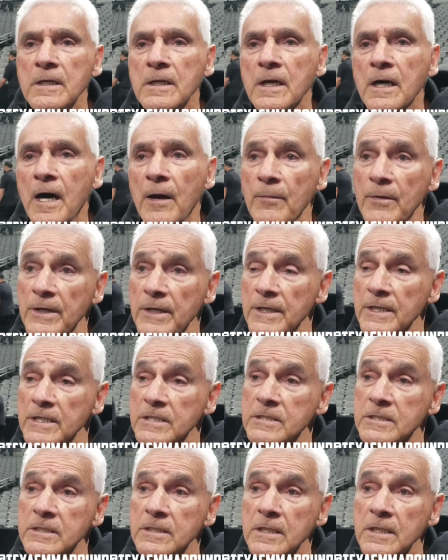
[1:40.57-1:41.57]
I mean, his
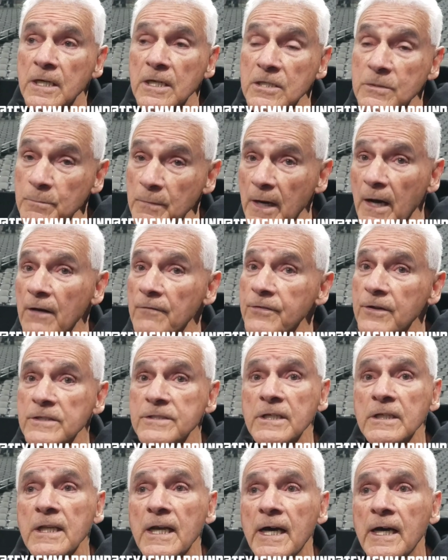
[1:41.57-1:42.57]
his mouth does
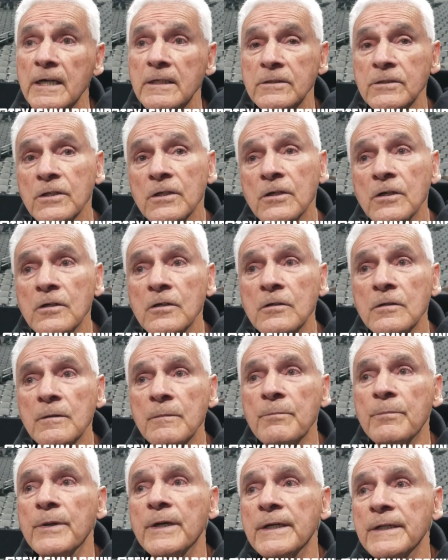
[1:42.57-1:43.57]
a lot, you know.
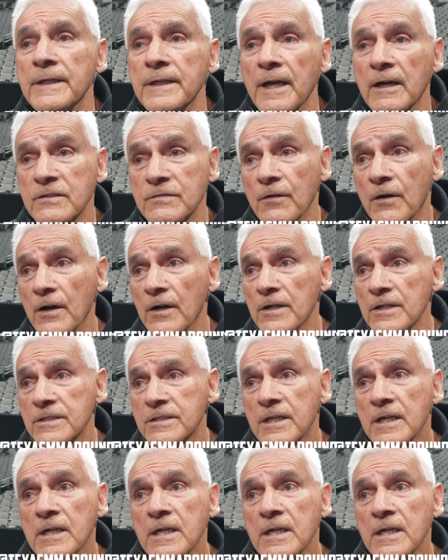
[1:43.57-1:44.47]
But as far as